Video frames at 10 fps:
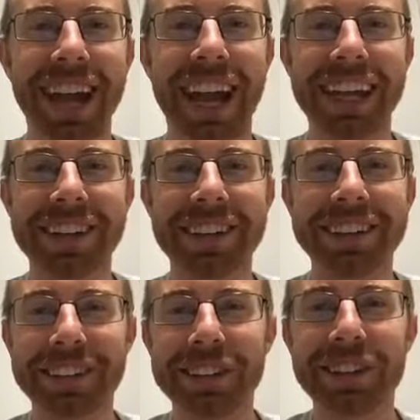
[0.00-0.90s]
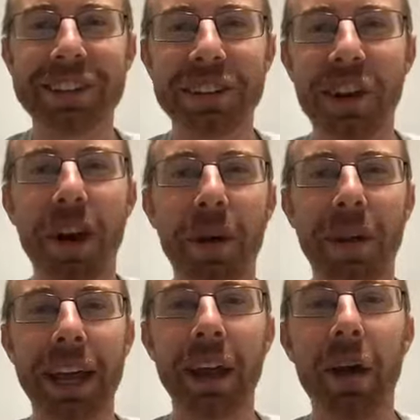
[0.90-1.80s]
and you just
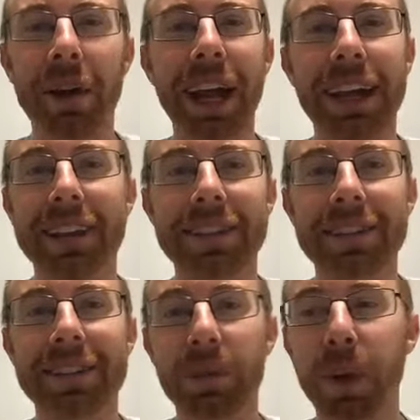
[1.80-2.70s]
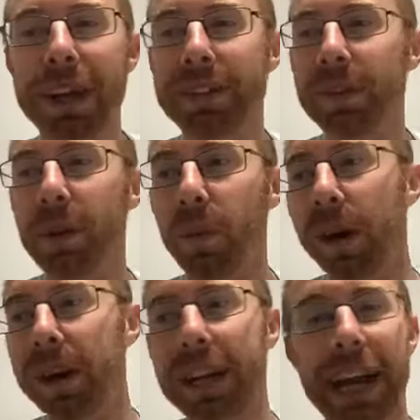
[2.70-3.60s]
know, okay, this is the way it's going to
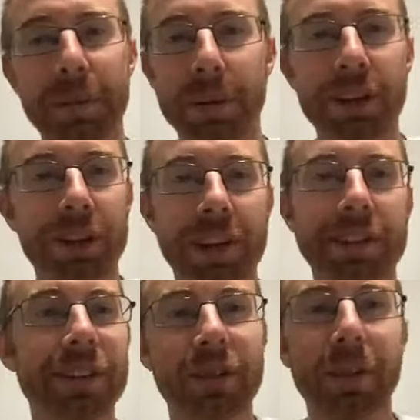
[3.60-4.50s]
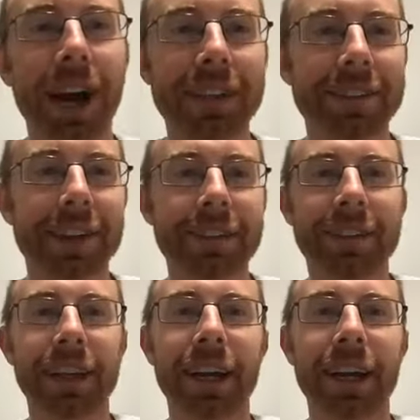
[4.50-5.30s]
work, and I'm going to trust this process,